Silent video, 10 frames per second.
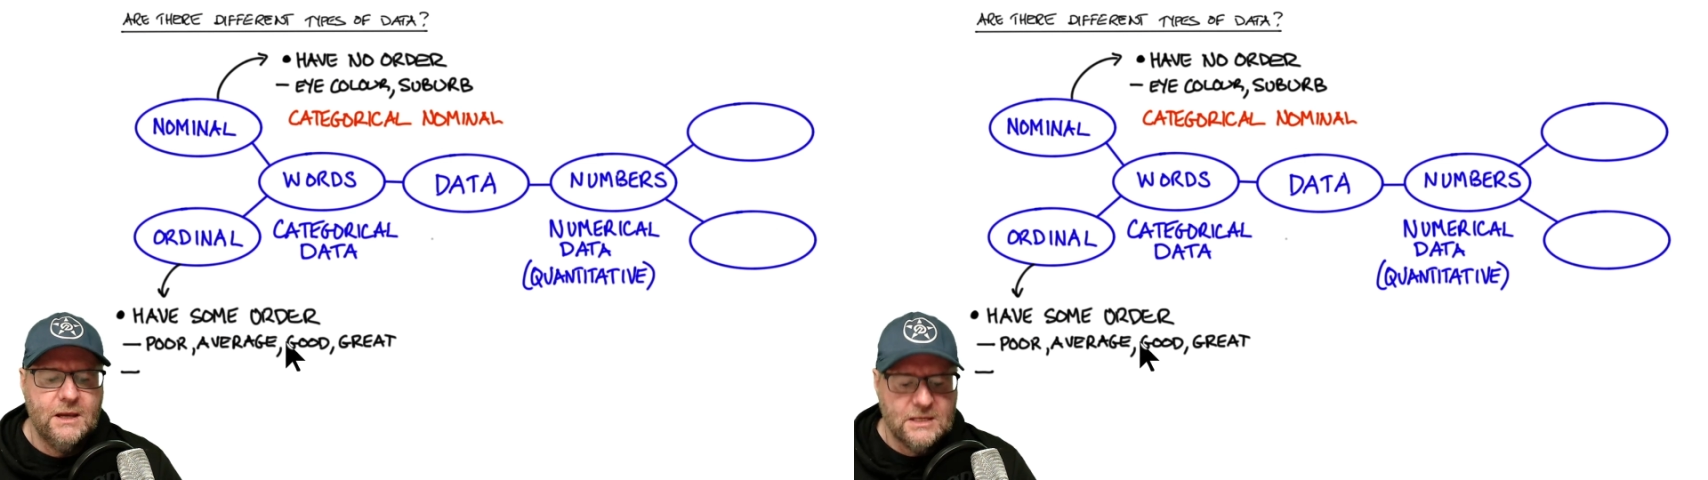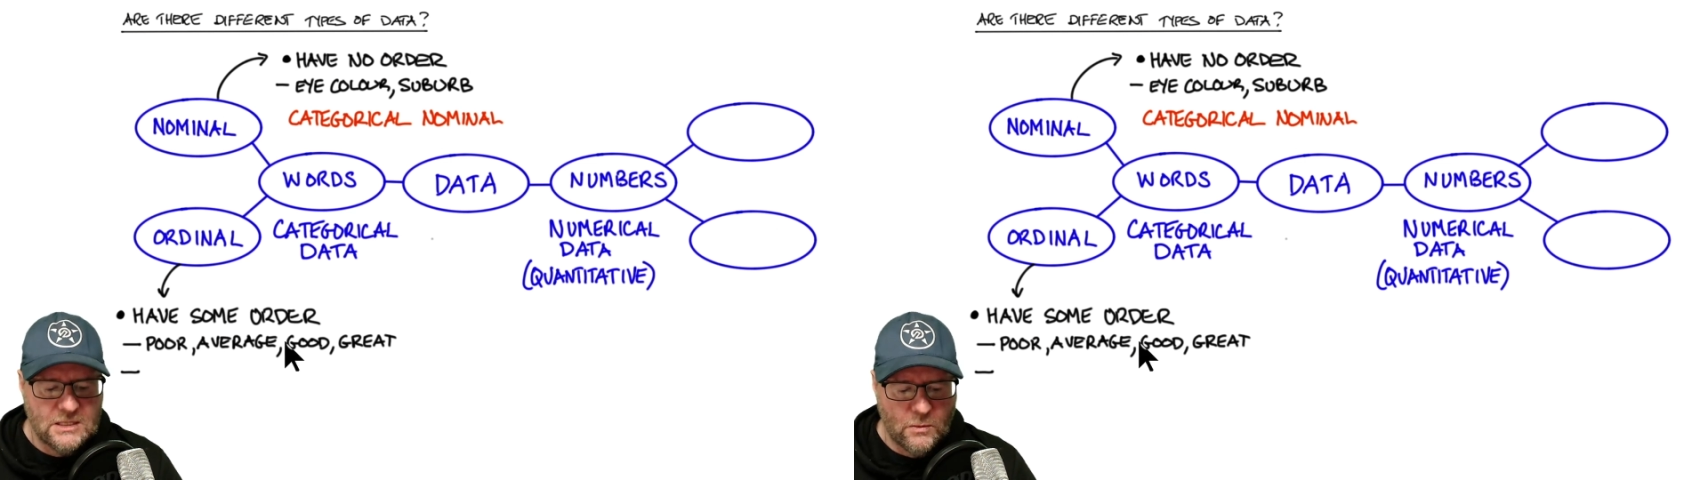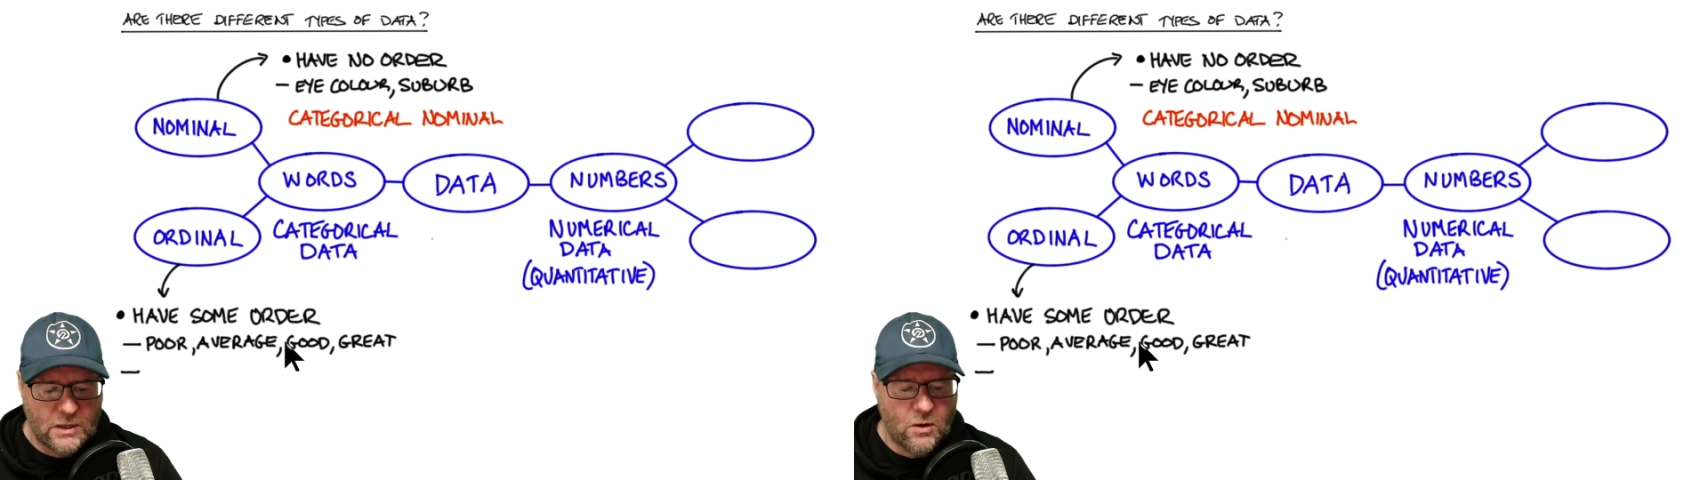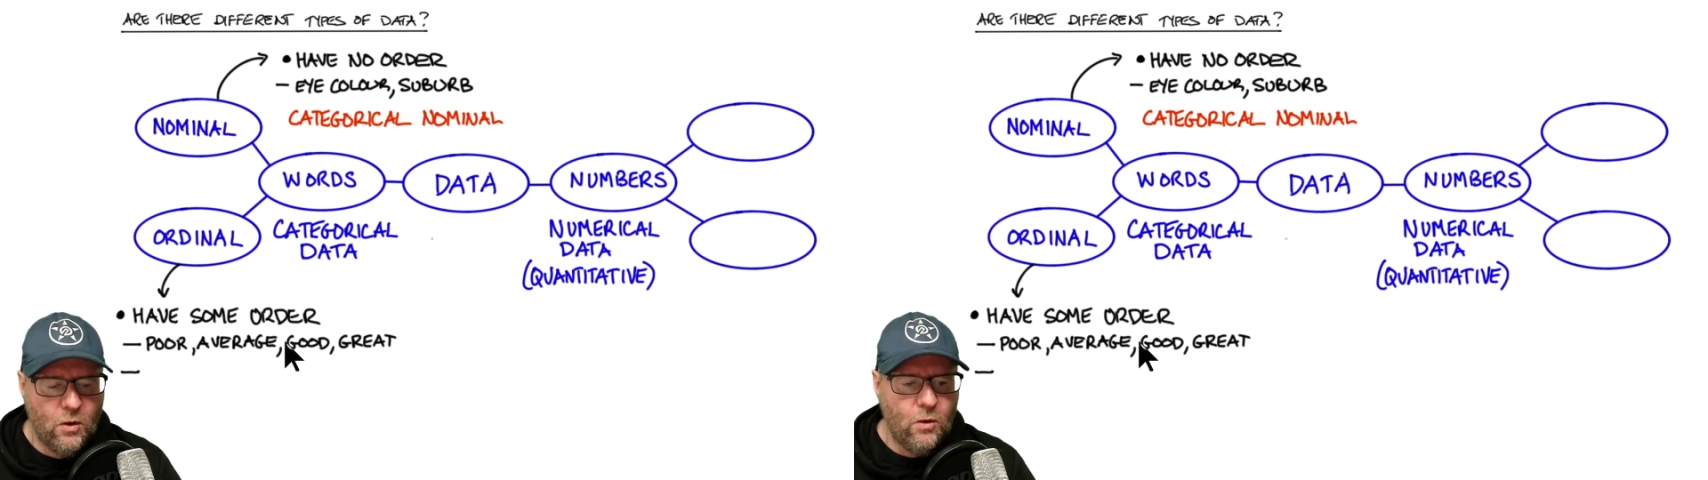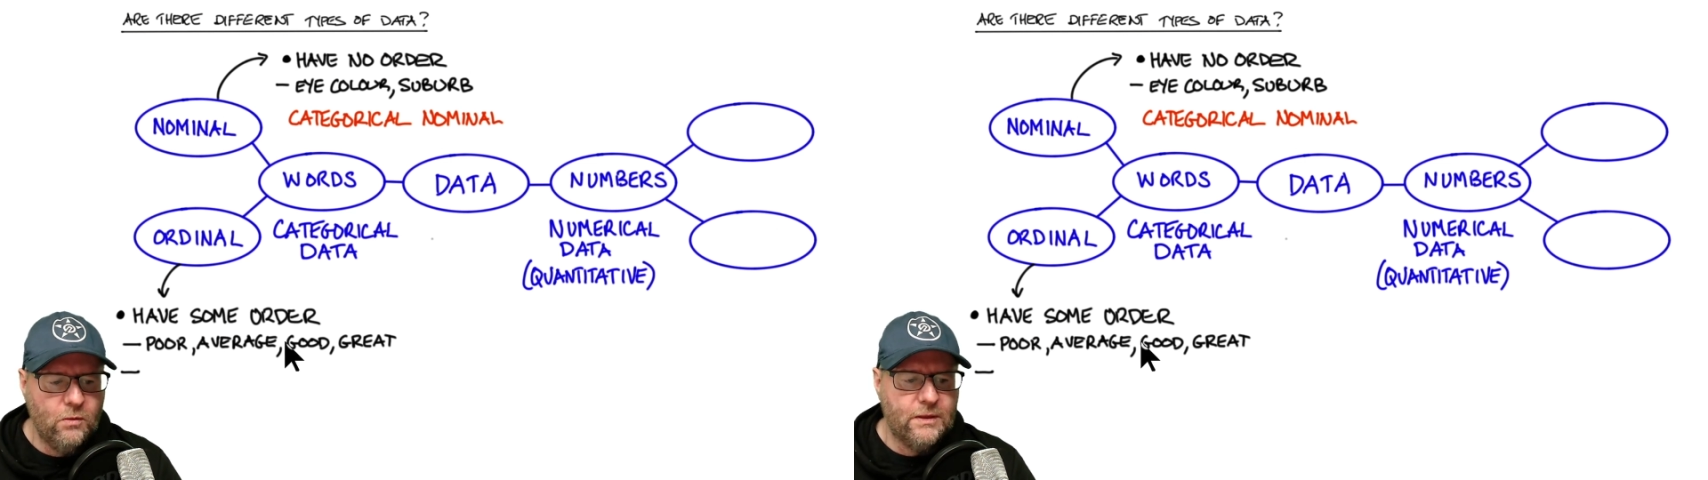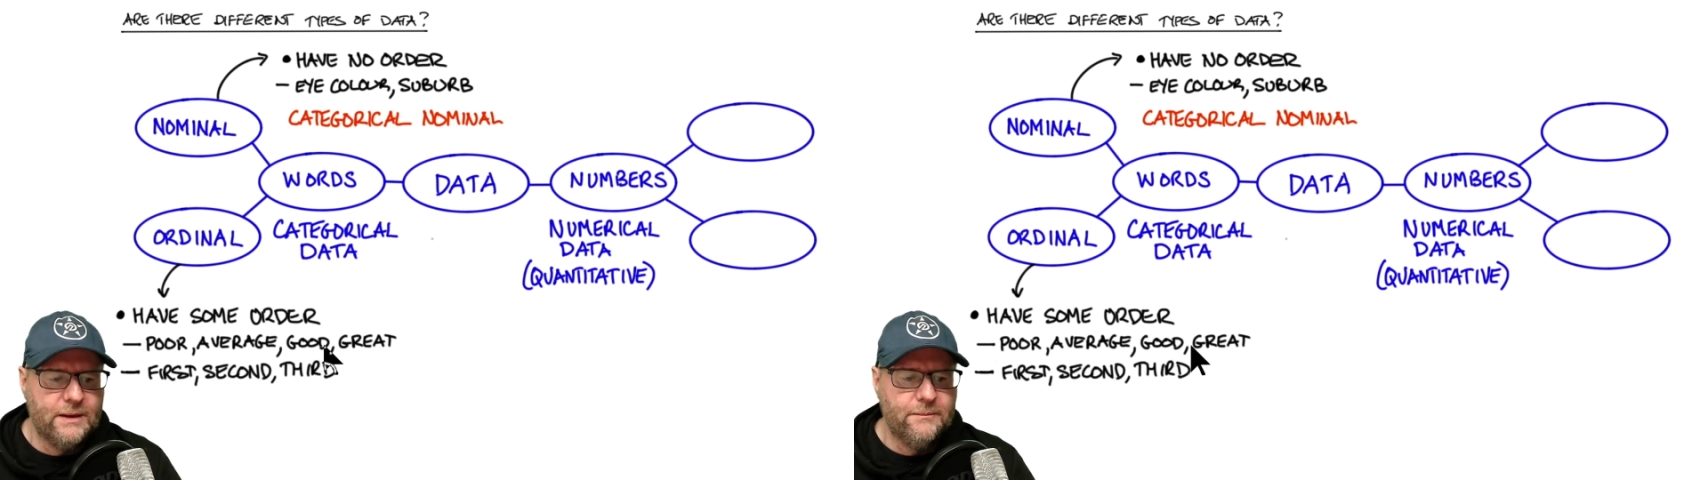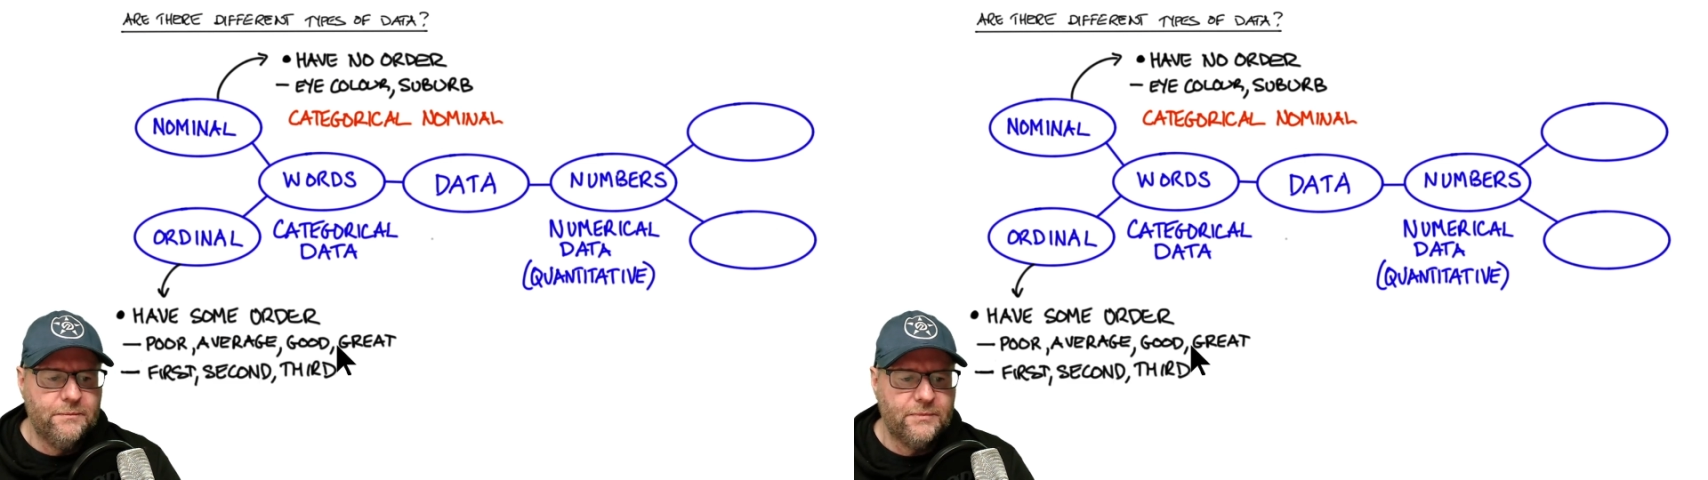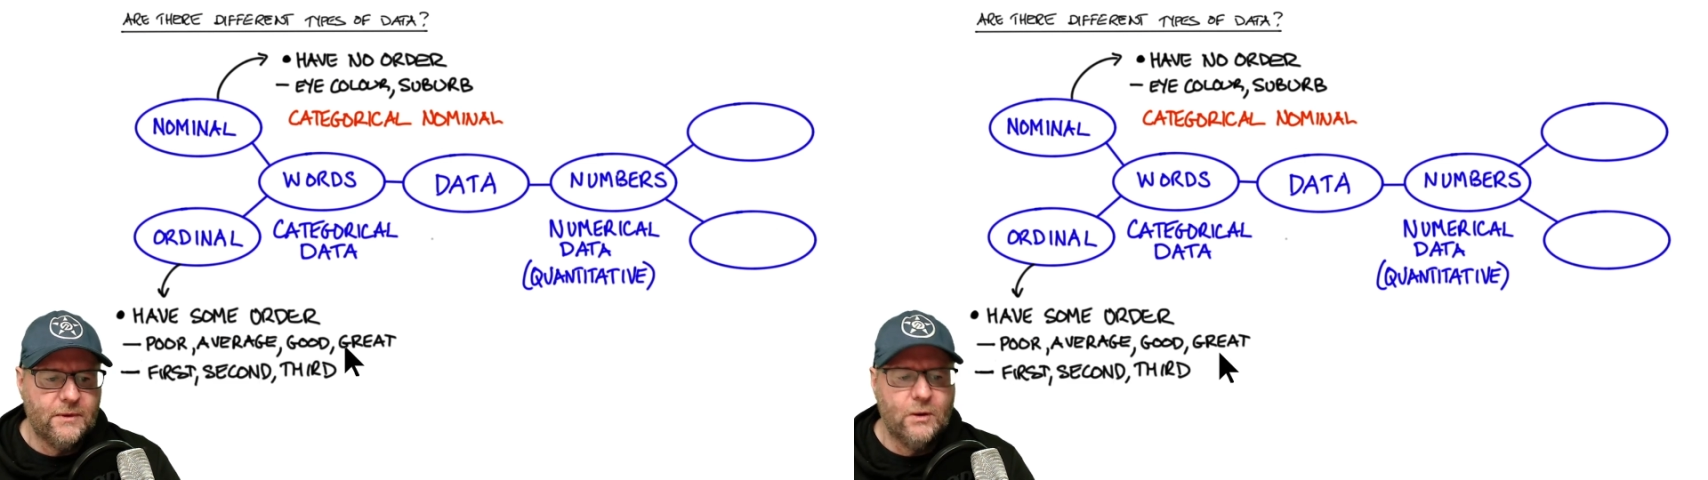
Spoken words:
So we call them,